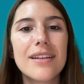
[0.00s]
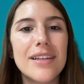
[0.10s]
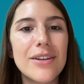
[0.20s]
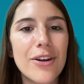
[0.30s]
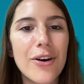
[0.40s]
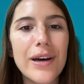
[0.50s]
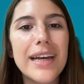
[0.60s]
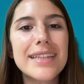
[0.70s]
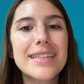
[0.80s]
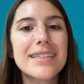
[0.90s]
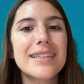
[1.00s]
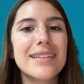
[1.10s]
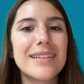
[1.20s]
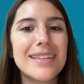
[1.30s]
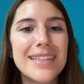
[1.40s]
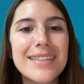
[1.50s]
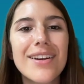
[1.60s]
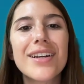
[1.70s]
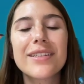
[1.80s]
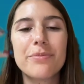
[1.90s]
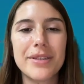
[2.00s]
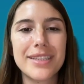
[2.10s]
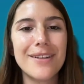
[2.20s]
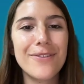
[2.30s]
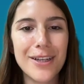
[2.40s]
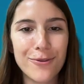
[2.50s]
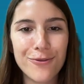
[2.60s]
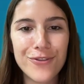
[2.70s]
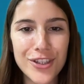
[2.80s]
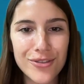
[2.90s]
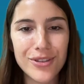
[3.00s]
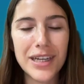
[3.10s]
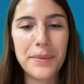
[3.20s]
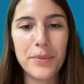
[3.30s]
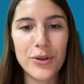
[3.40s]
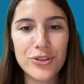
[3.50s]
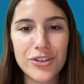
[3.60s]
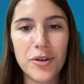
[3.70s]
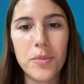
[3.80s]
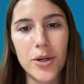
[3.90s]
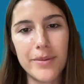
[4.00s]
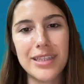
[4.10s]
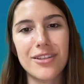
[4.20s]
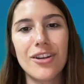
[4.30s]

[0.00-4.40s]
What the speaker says: You know, these are specific visual emotional moments,